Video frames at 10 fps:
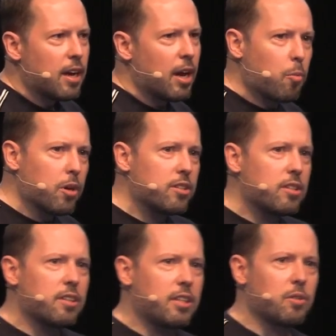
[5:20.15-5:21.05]
it
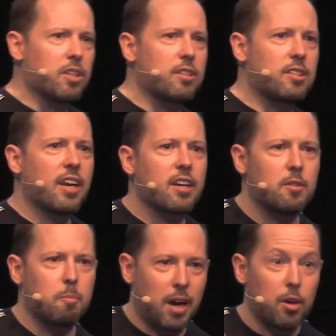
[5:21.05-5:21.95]
wasn't until the
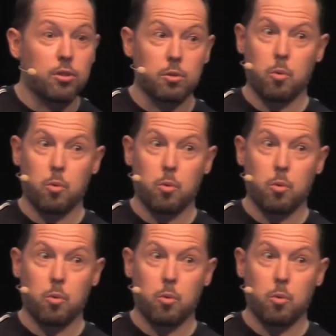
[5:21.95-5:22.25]
second browser